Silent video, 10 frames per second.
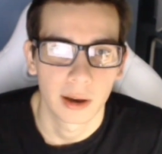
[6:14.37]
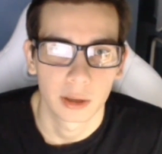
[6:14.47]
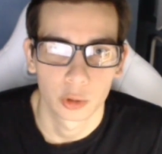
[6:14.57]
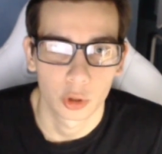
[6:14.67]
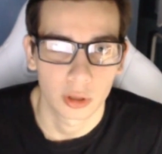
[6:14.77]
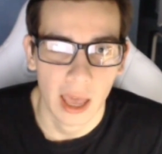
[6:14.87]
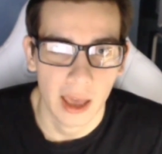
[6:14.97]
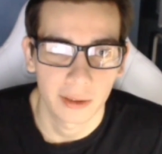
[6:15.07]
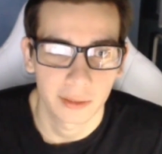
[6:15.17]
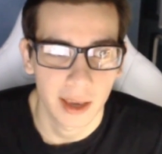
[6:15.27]
you don't
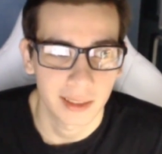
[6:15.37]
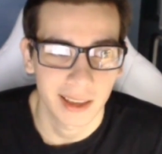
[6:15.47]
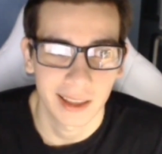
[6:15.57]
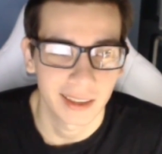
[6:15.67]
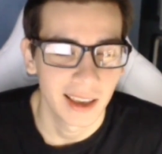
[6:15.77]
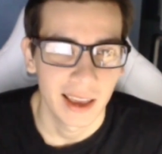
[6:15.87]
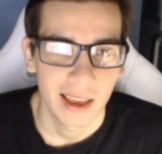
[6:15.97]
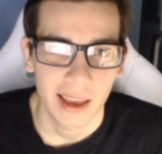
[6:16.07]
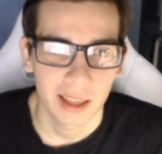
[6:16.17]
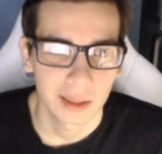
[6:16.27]
have yet, and
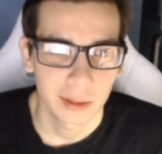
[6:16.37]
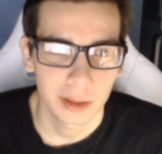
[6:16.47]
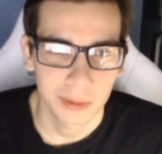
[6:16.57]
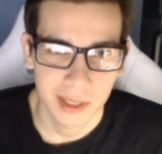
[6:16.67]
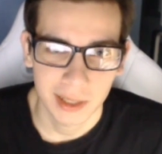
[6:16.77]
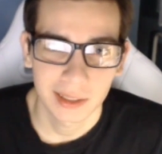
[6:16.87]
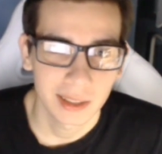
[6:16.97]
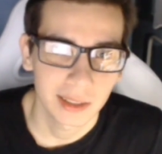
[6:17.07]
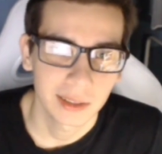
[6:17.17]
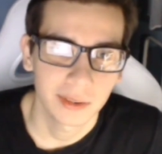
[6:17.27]
it was
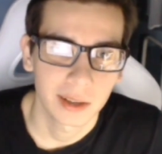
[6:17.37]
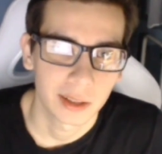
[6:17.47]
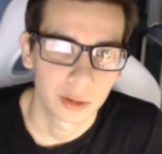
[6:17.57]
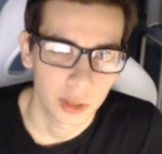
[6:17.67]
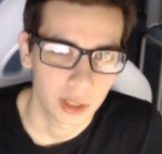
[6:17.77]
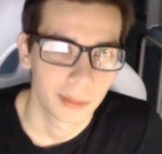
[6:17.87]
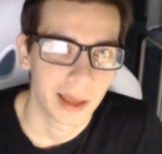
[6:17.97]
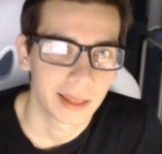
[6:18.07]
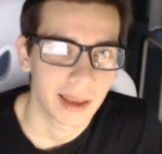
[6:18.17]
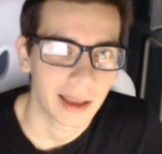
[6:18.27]
really fun. I do
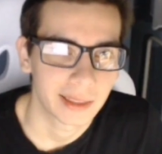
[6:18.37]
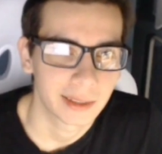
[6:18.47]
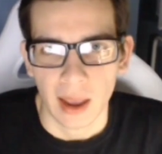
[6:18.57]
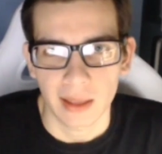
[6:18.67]
recommend that.